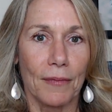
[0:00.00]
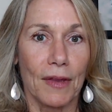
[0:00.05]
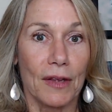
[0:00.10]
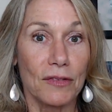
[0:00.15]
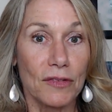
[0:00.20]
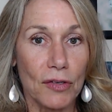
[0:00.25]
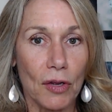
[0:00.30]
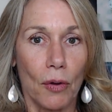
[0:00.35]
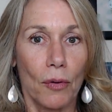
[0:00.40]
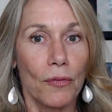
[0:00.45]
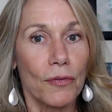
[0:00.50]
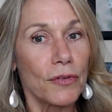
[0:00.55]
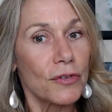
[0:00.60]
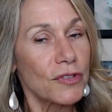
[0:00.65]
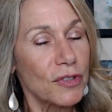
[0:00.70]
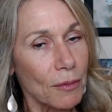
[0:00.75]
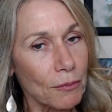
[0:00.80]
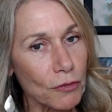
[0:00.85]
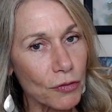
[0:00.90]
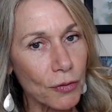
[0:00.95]
So there's
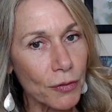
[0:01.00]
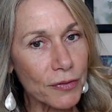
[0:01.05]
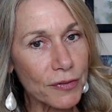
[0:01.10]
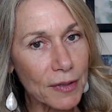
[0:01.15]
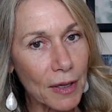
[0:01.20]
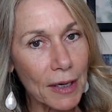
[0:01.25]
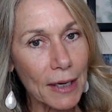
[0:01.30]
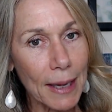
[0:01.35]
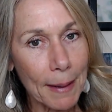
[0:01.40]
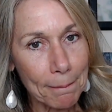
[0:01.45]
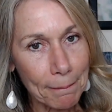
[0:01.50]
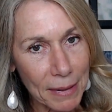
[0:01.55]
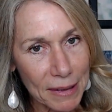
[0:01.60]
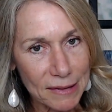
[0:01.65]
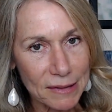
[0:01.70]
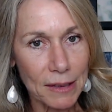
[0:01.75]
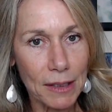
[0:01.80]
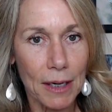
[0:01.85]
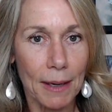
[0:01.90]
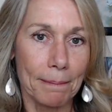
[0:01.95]
some truths that get
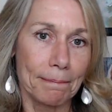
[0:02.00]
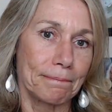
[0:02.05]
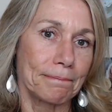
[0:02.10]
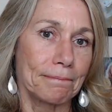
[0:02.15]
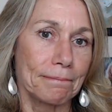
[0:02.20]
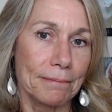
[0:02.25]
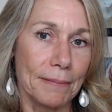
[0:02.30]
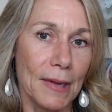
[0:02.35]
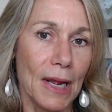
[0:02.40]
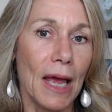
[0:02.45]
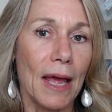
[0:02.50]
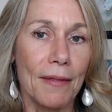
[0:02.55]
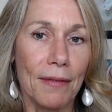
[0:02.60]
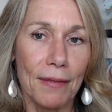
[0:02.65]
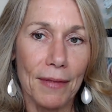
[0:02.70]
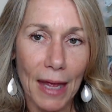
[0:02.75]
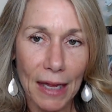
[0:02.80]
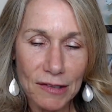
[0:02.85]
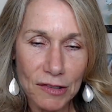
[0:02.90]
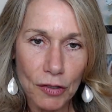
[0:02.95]
busted up. And
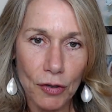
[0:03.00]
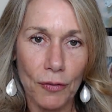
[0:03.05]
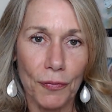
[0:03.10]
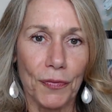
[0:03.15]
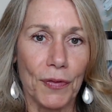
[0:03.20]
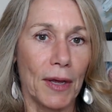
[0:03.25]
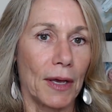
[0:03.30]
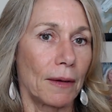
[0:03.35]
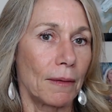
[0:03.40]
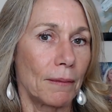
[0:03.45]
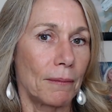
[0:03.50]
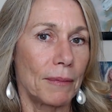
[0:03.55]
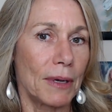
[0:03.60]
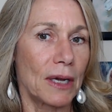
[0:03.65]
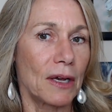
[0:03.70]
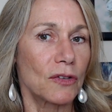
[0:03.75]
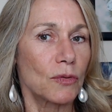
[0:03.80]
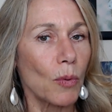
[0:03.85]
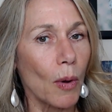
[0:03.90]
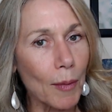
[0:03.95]
that's a good thing,
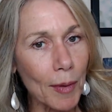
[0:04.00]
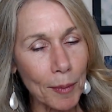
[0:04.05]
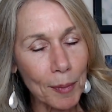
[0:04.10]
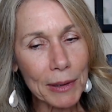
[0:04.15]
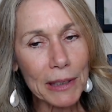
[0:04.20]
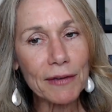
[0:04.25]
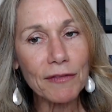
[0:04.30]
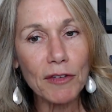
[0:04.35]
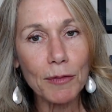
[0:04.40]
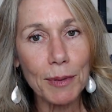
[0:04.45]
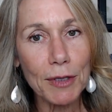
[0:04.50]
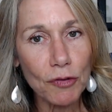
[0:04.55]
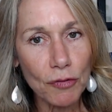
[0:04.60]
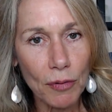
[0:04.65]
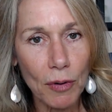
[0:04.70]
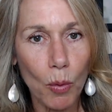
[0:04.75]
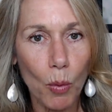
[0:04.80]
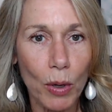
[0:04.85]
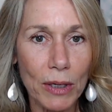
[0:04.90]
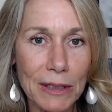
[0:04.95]
because what we believe to be true
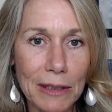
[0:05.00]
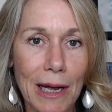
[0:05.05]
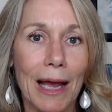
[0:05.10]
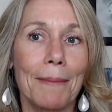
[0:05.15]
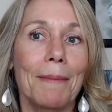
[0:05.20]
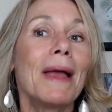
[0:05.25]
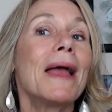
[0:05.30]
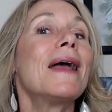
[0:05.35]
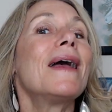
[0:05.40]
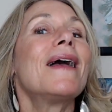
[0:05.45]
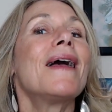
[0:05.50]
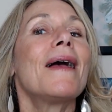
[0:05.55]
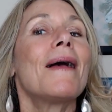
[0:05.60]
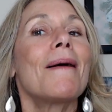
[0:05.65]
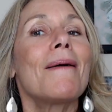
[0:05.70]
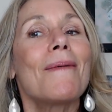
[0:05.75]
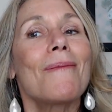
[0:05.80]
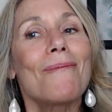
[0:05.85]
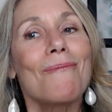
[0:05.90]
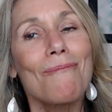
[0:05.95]
at one time
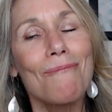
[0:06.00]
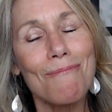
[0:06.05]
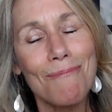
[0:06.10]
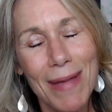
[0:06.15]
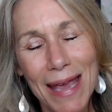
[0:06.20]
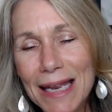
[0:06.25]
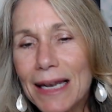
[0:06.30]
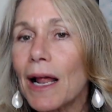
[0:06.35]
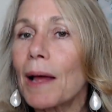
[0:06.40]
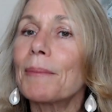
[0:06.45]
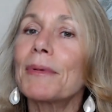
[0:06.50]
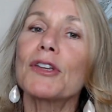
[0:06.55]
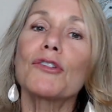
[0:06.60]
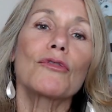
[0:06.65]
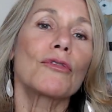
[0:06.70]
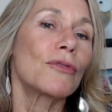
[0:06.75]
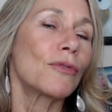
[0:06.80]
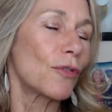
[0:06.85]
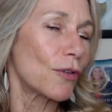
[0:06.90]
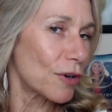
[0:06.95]
may not be
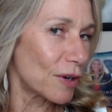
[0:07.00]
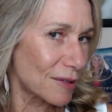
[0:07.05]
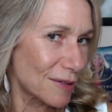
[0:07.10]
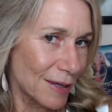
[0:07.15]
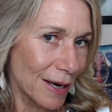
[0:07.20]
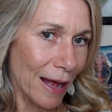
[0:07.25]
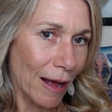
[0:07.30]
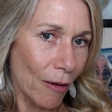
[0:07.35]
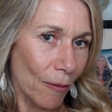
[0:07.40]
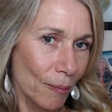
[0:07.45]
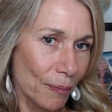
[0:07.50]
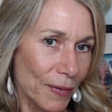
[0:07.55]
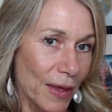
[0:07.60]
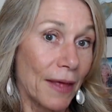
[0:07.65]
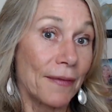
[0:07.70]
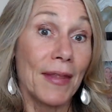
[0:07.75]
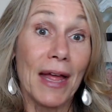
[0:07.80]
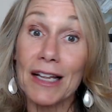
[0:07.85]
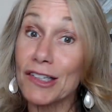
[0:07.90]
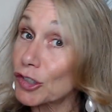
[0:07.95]
true for us now.
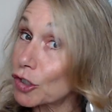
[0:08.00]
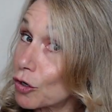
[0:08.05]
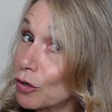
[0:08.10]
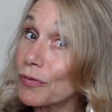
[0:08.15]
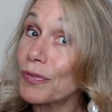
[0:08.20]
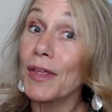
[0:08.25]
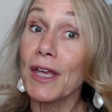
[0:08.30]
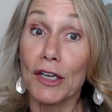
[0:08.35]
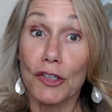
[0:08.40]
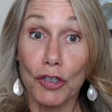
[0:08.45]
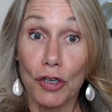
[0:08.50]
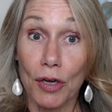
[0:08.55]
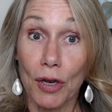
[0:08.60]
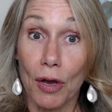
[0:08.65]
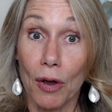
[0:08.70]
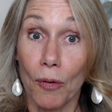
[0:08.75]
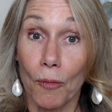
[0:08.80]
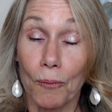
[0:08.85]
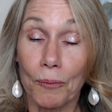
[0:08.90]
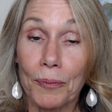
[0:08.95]
And that's a good thing to
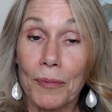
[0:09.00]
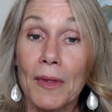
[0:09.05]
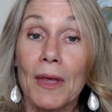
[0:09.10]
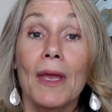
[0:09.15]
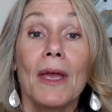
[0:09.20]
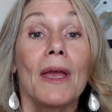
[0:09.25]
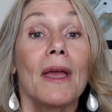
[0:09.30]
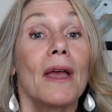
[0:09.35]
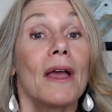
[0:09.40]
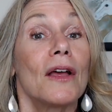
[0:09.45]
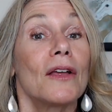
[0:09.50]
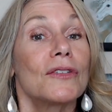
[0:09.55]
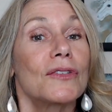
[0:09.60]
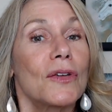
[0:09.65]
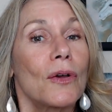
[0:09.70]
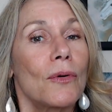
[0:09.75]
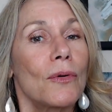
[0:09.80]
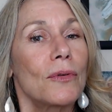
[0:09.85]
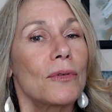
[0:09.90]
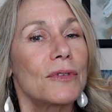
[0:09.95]
know.
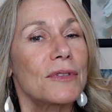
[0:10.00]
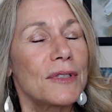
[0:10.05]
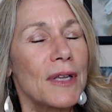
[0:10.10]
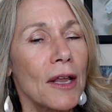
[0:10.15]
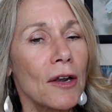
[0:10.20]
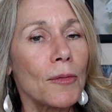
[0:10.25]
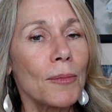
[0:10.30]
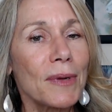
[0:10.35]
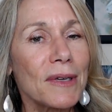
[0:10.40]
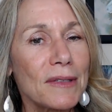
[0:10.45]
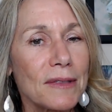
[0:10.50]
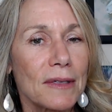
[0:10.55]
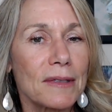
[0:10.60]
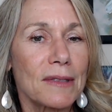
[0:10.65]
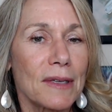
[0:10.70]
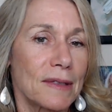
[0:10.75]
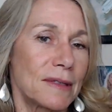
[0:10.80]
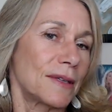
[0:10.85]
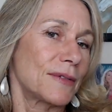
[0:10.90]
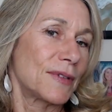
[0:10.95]
So Saturn brings this
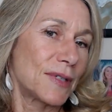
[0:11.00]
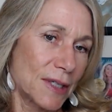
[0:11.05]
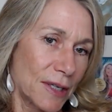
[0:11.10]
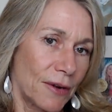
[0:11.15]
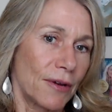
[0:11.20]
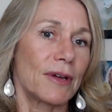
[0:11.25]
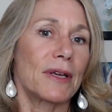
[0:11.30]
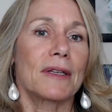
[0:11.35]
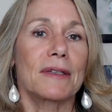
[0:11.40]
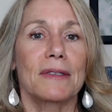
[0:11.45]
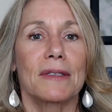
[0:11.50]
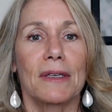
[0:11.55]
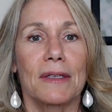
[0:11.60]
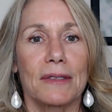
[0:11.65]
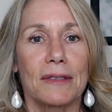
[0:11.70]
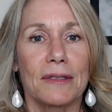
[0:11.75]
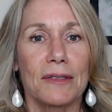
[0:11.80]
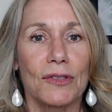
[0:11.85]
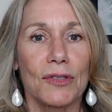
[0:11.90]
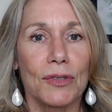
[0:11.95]
sense of
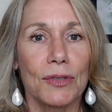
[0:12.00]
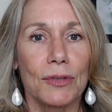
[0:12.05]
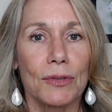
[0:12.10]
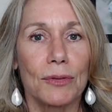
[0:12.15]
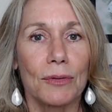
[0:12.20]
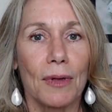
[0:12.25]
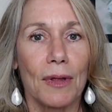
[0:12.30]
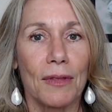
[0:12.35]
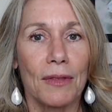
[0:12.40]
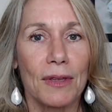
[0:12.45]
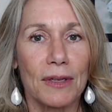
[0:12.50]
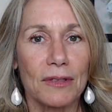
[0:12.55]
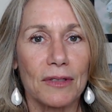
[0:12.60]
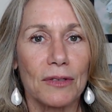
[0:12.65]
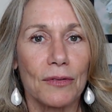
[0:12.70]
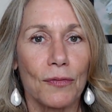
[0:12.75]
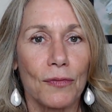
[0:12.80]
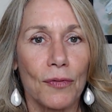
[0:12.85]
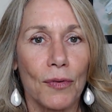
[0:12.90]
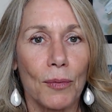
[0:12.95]
seriousness to this
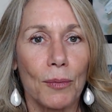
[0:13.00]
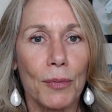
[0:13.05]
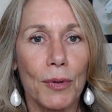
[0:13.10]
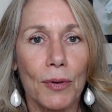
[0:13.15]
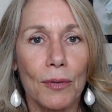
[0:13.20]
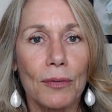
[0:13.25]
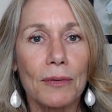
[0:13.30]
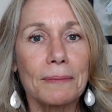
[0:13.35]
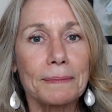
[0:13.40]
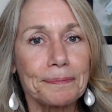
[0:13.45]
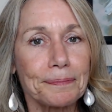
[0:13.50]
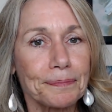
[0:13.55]
full moon.